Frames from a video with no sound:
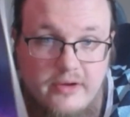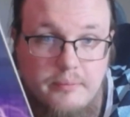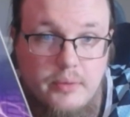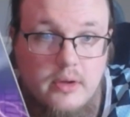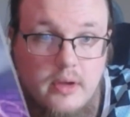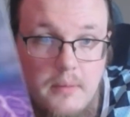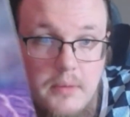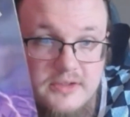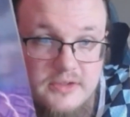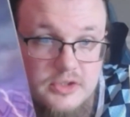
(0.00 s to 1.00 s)
book
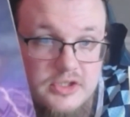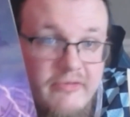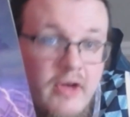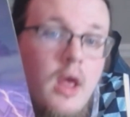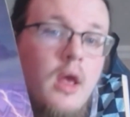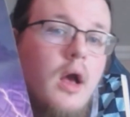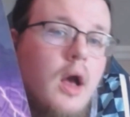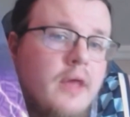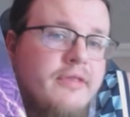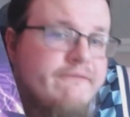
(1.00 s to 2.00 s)
amongst their stuff.
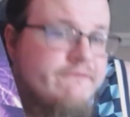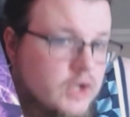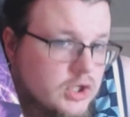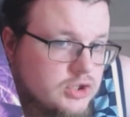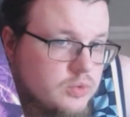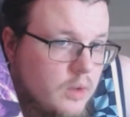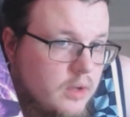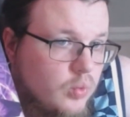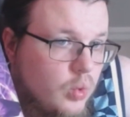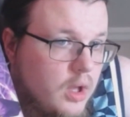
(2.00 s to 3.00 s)
The first one
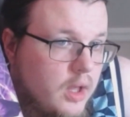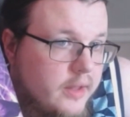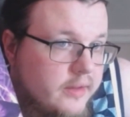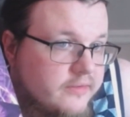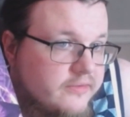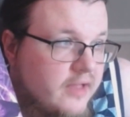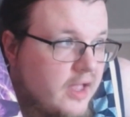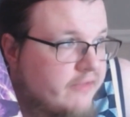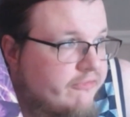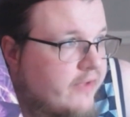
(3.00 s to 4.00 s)
was
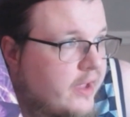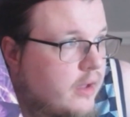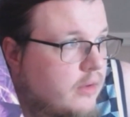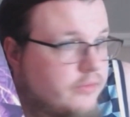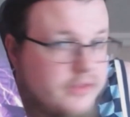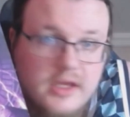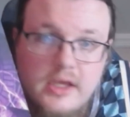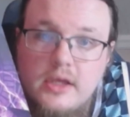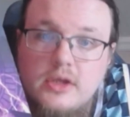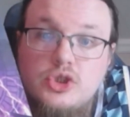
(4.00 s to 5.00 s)
I found
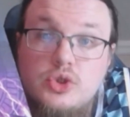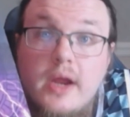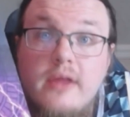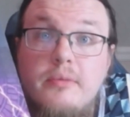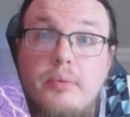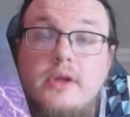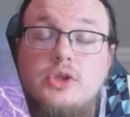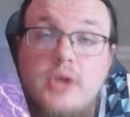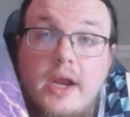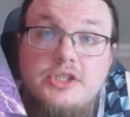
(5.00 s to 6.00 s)
the player
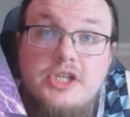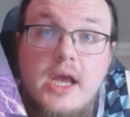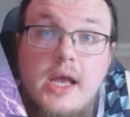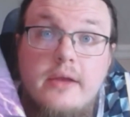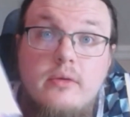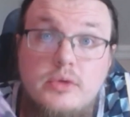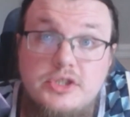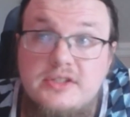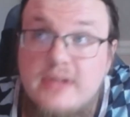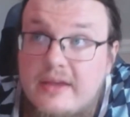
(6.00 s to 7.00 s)
strategy guide, which
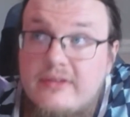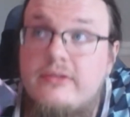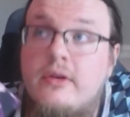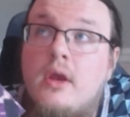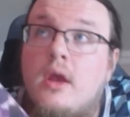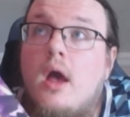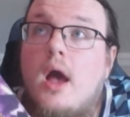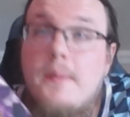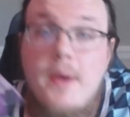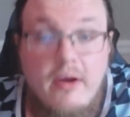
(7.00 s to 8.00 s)
is nice.
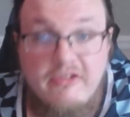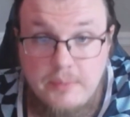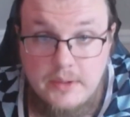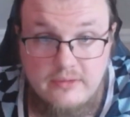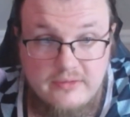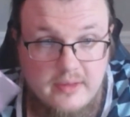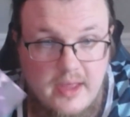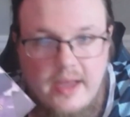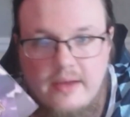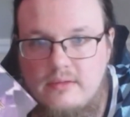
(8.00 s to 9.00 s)
My wife's been using
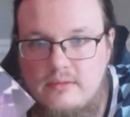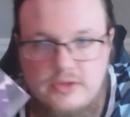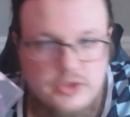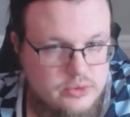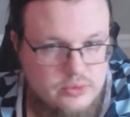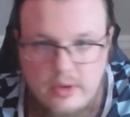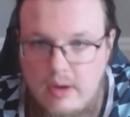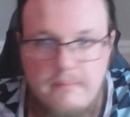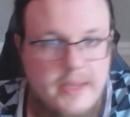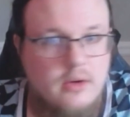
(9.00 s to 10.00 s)
that to
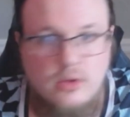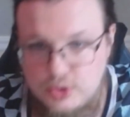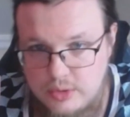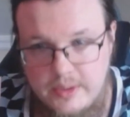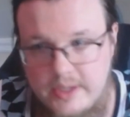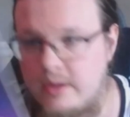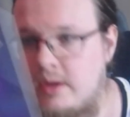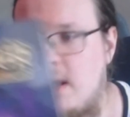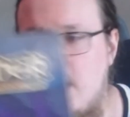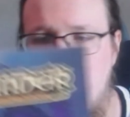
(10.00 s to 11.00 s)
help make her druid.
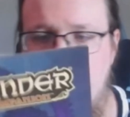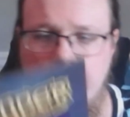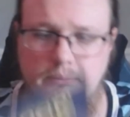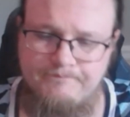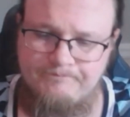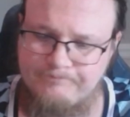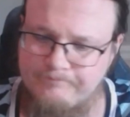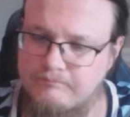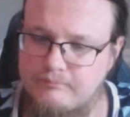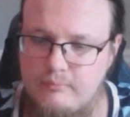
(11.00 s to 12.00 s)

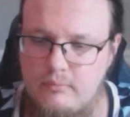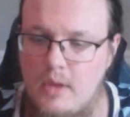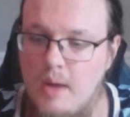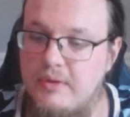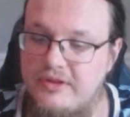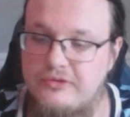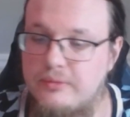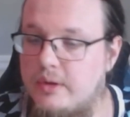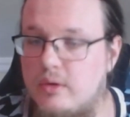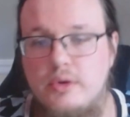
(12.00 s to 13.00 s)
But this is
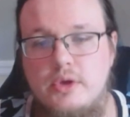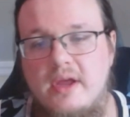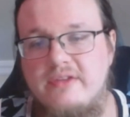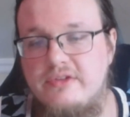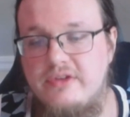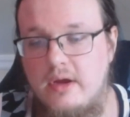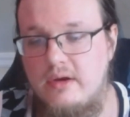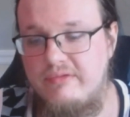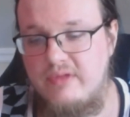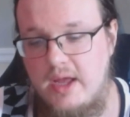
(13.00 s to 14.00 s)
really cool. It has a ton
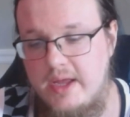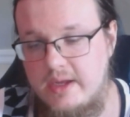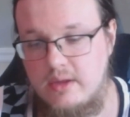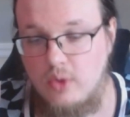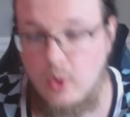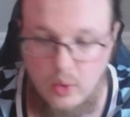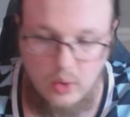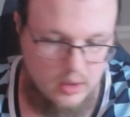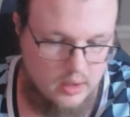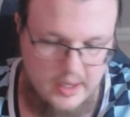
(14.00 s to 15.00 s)
of like
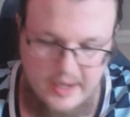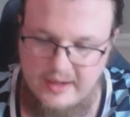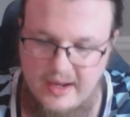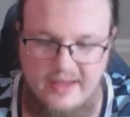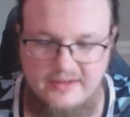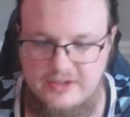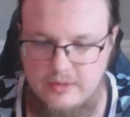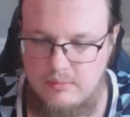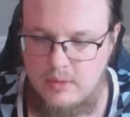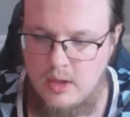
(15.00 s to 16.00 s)
lore, and it has
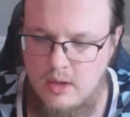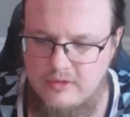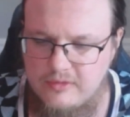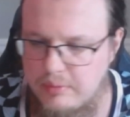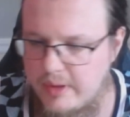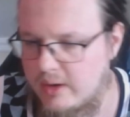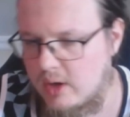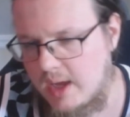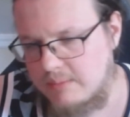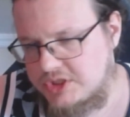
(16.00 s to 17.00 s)
some player
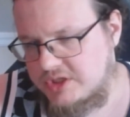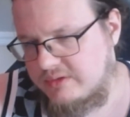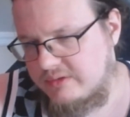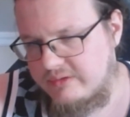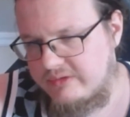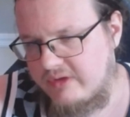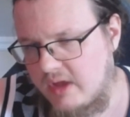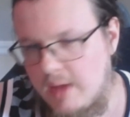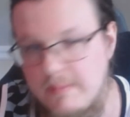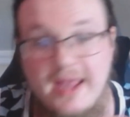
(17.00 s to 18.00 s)
options,
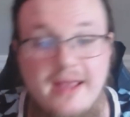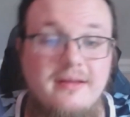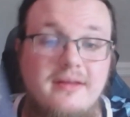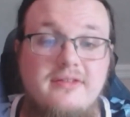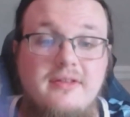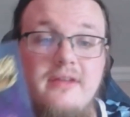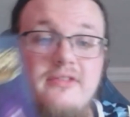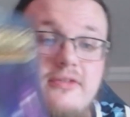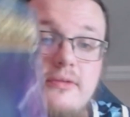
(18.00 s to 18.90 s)
and it's a nice